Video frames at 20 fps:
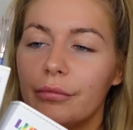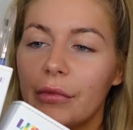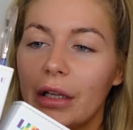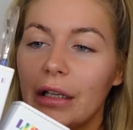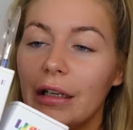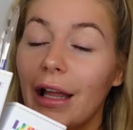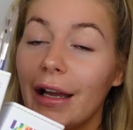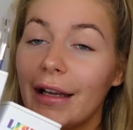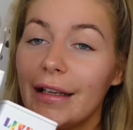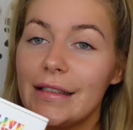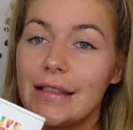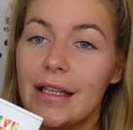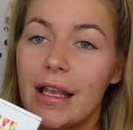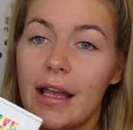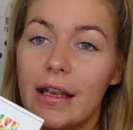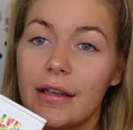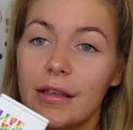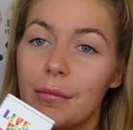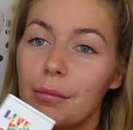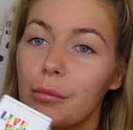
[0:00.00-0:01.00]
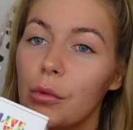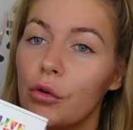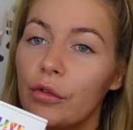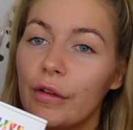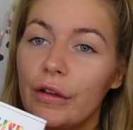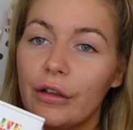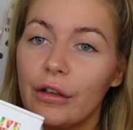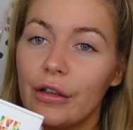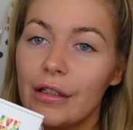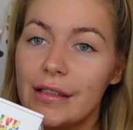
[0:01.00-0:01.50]
Like I said,
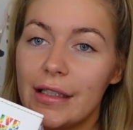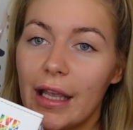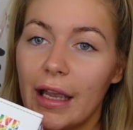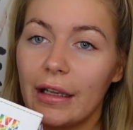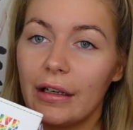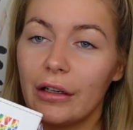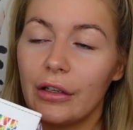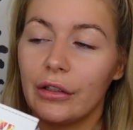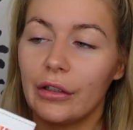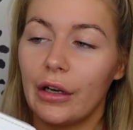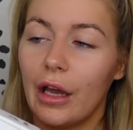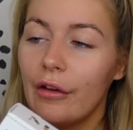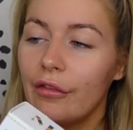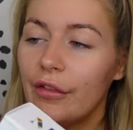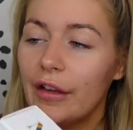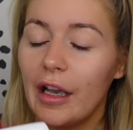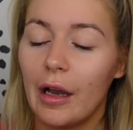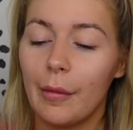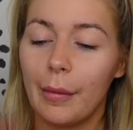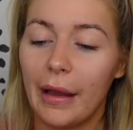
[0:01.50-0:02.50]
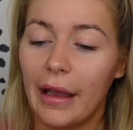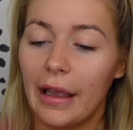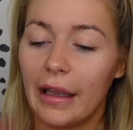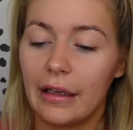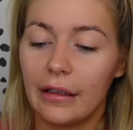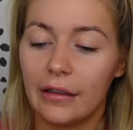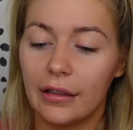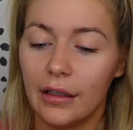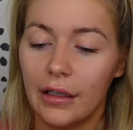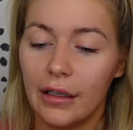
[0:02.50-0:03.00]
Morphe got a sale on. I think I
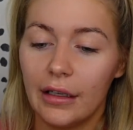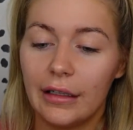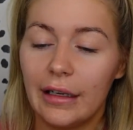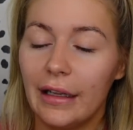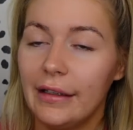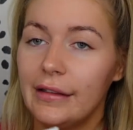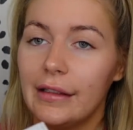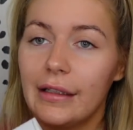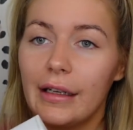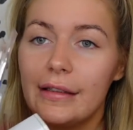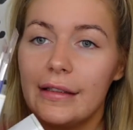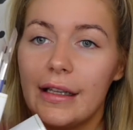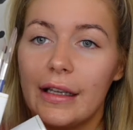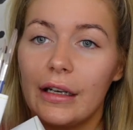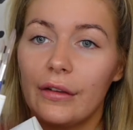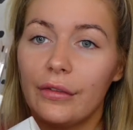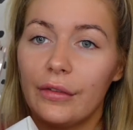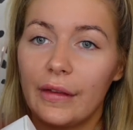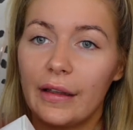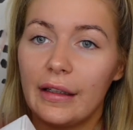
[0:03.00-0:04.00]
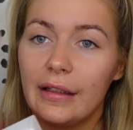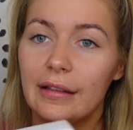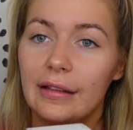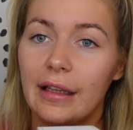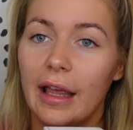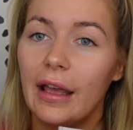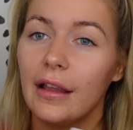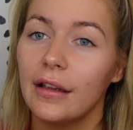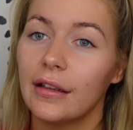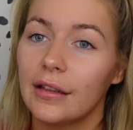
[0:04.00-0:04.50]
paid less than a tenner for this
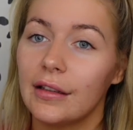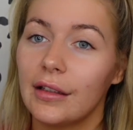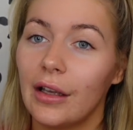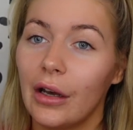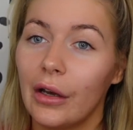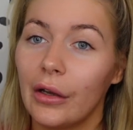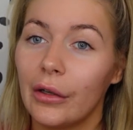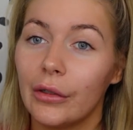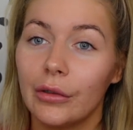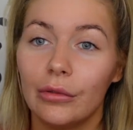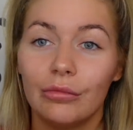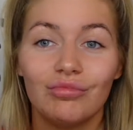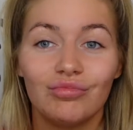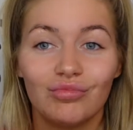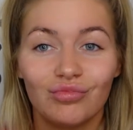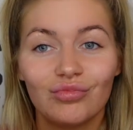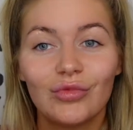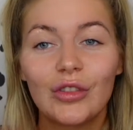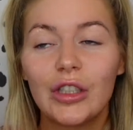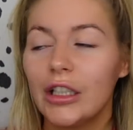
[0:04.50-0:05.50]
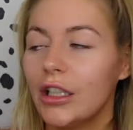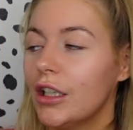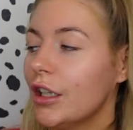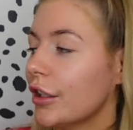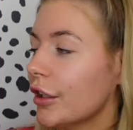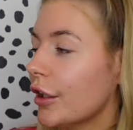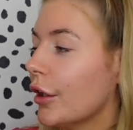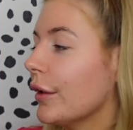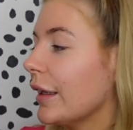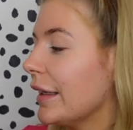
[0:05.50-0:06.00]
set, so
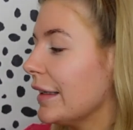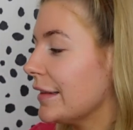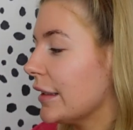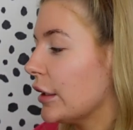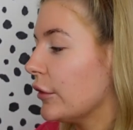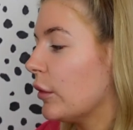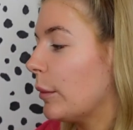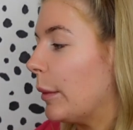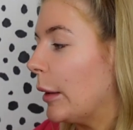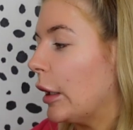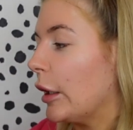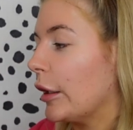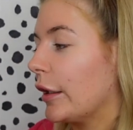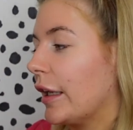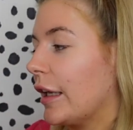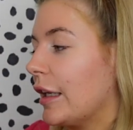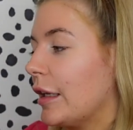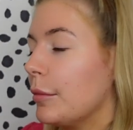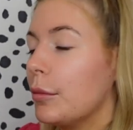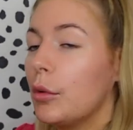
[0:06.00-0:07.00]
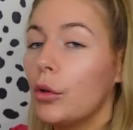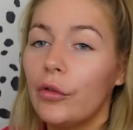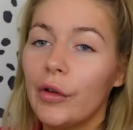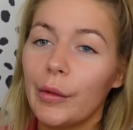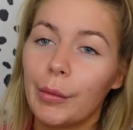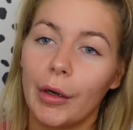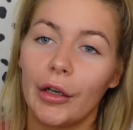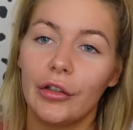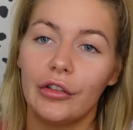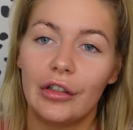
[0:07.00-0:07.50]
go get yourself a bargain. Morphe
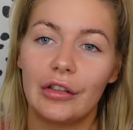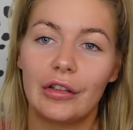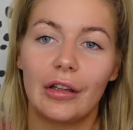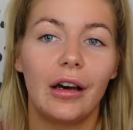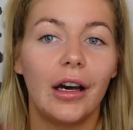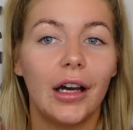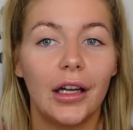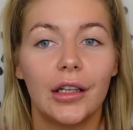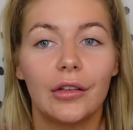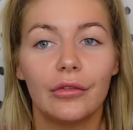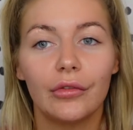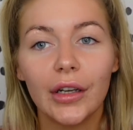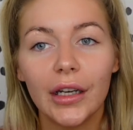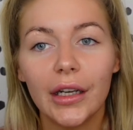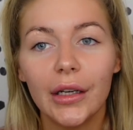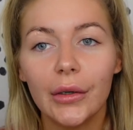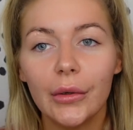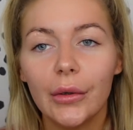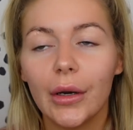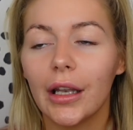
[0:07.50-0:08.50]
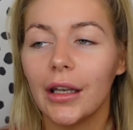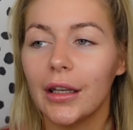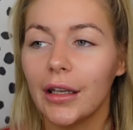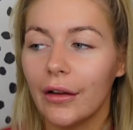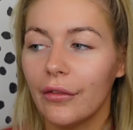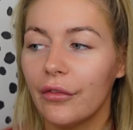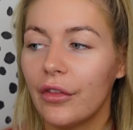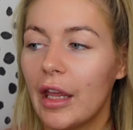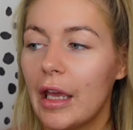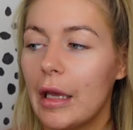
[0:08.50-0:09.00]
brushes are unreal. I
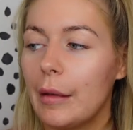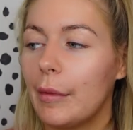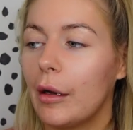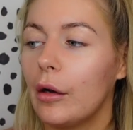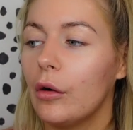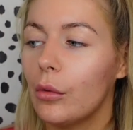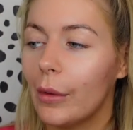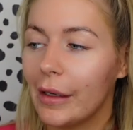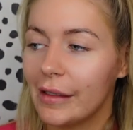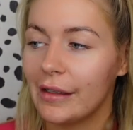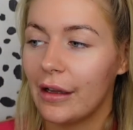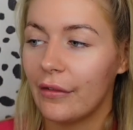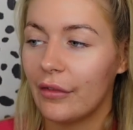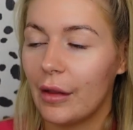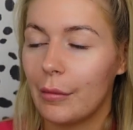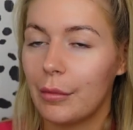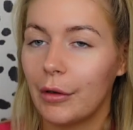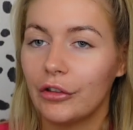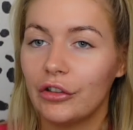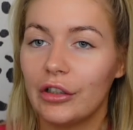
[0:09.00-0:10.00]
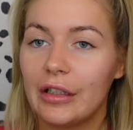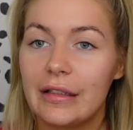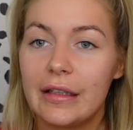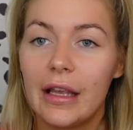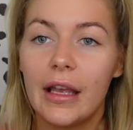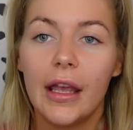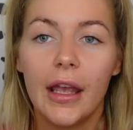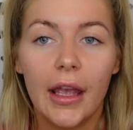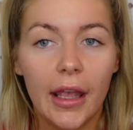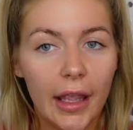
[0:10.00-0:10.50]
love them. I always have their brushes
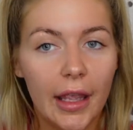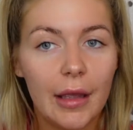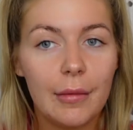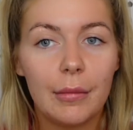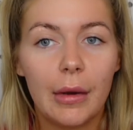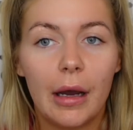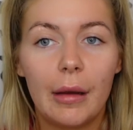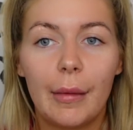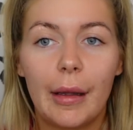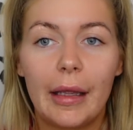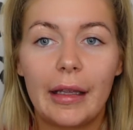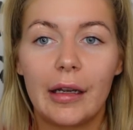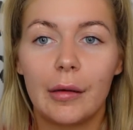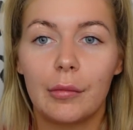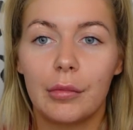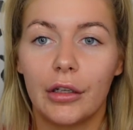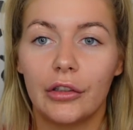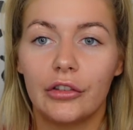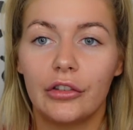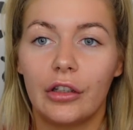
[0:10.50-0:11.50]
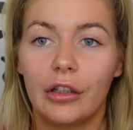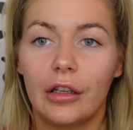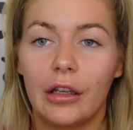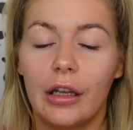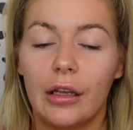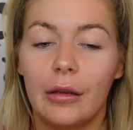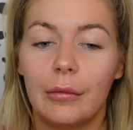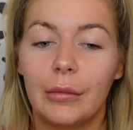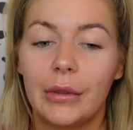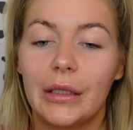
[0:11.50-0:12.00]
in my makeup brush
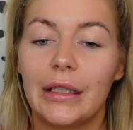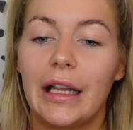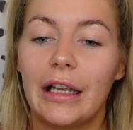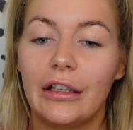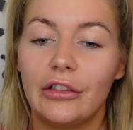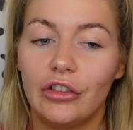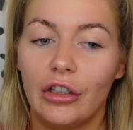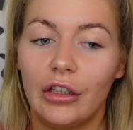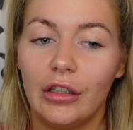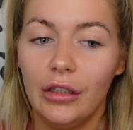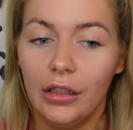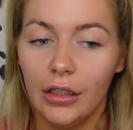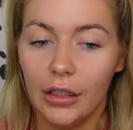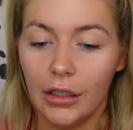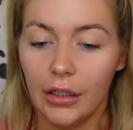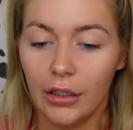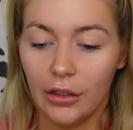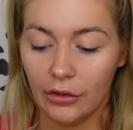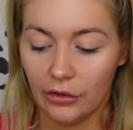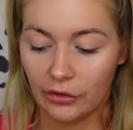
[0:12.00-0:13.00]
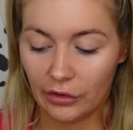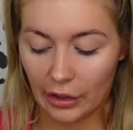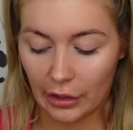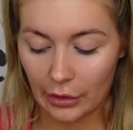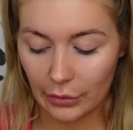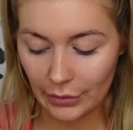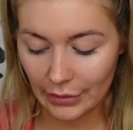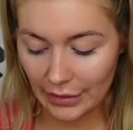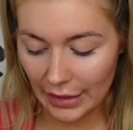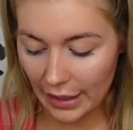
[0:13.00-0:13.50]
collection.
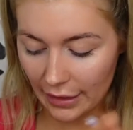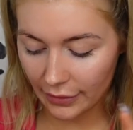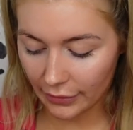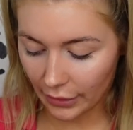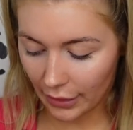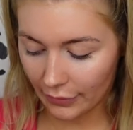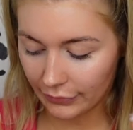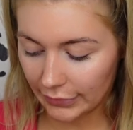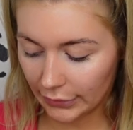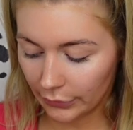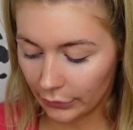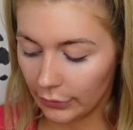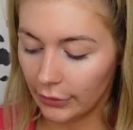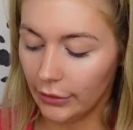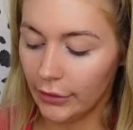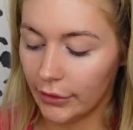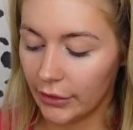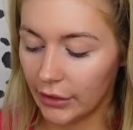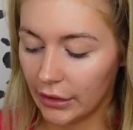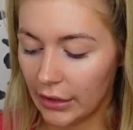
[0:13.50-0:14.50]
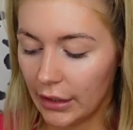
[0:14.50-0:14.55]
So yeah, go have a little look.